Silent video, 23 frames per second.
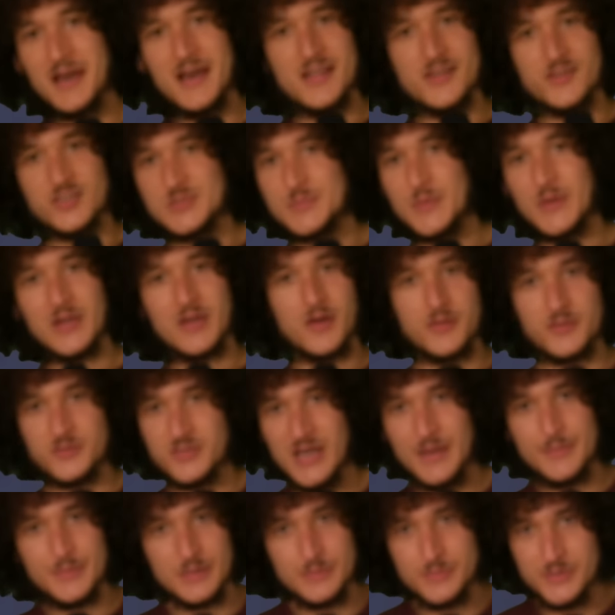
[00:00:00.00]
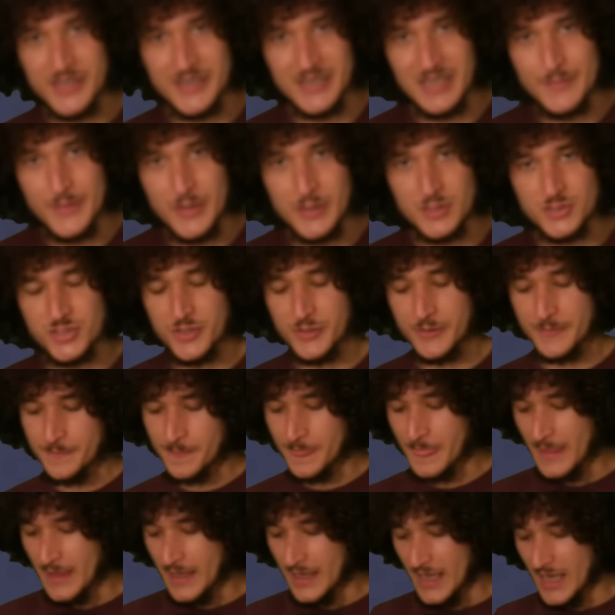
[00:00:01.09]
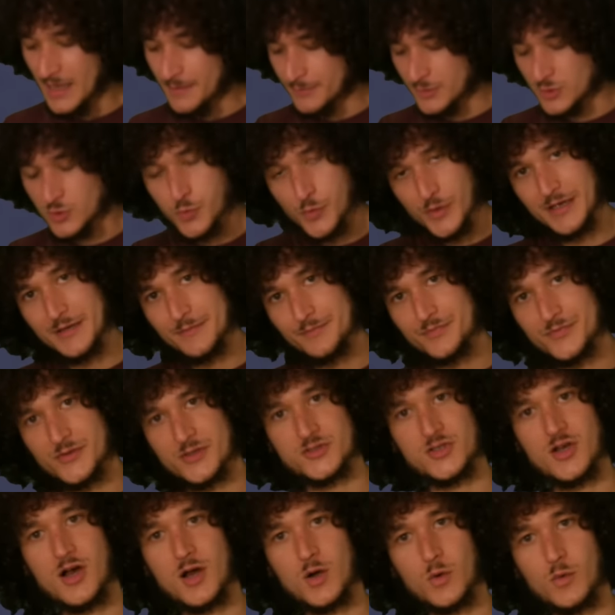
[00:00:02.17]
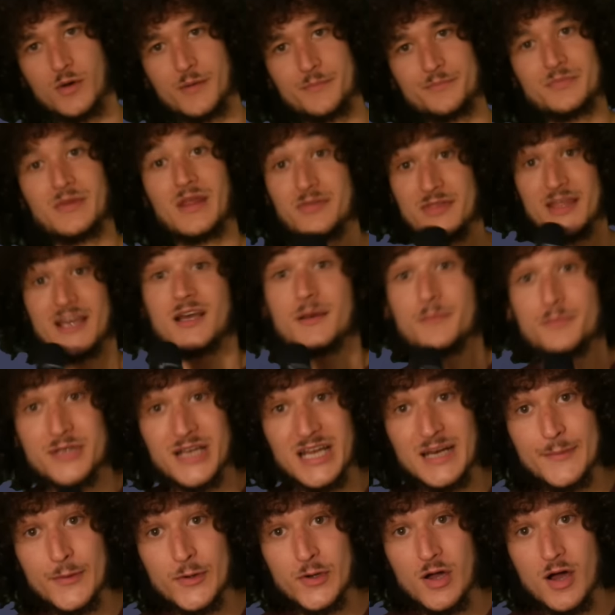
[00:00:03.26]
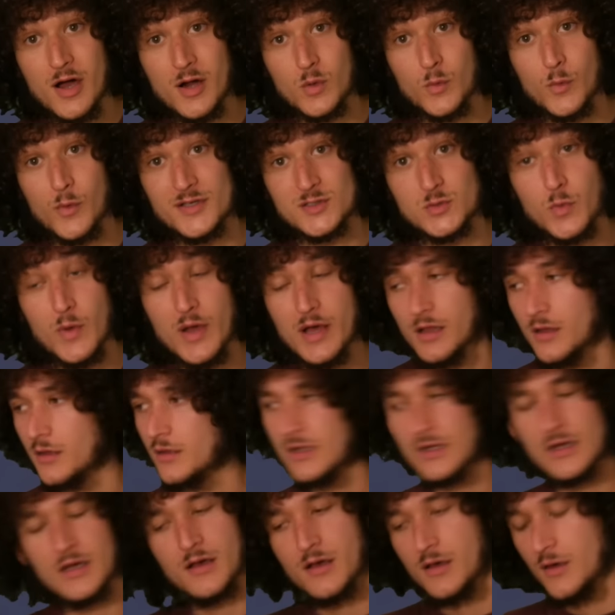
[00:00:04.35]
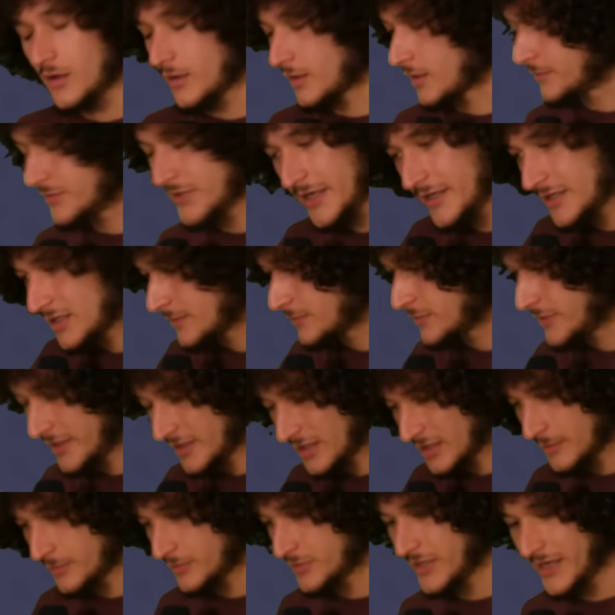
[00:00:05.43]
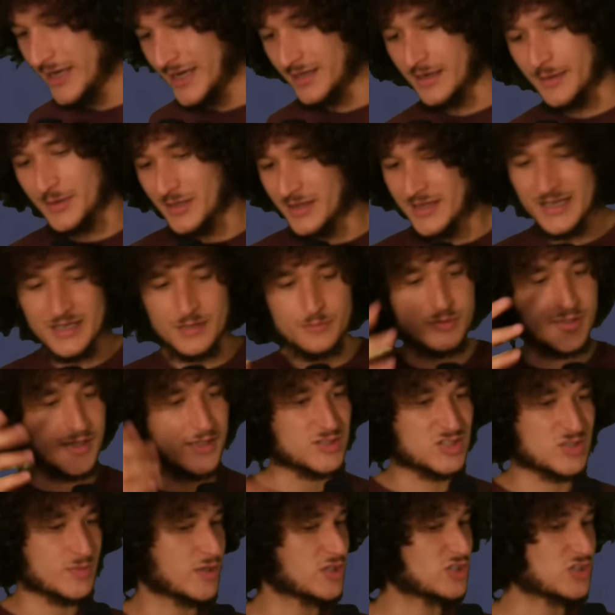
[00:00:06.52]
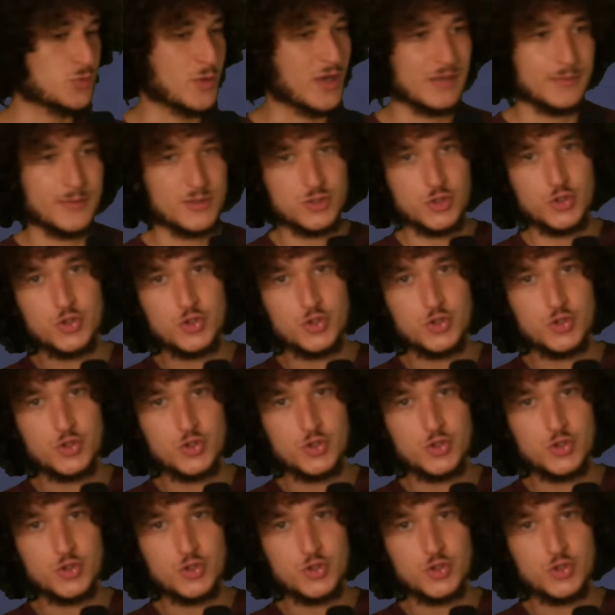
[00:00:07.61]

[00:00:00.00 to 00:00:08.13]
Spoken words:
They're spending all their time complaining about each other. In between, there's Ottawa. They complain about Ottawa as well. Complain, complain, complain. I mean, they complained so much that we had a bunch of